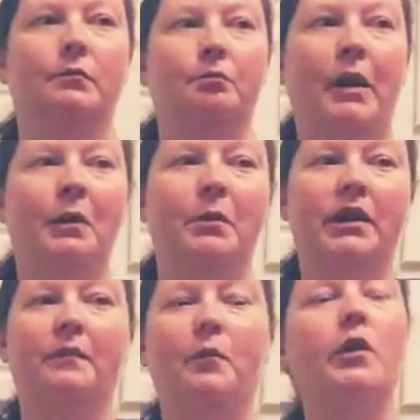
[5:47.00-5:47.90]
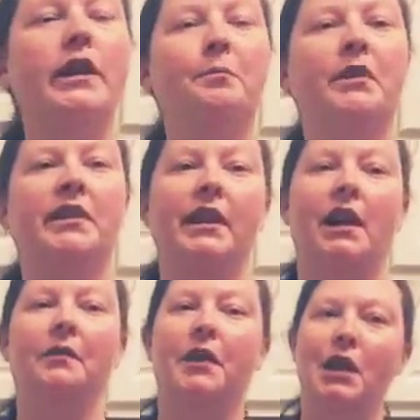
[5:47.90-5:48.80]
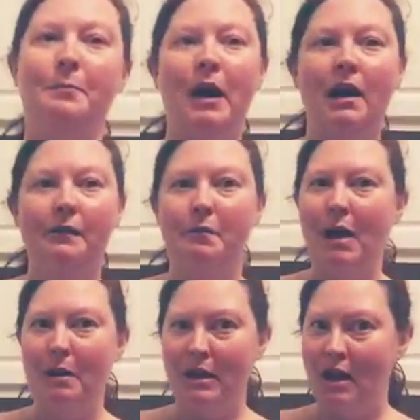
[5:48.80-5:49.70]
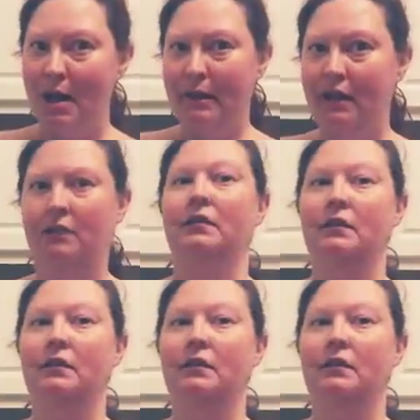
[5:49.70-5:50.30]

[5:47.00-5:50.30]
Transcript: But with the 40% off coupon from Hobby Lobby,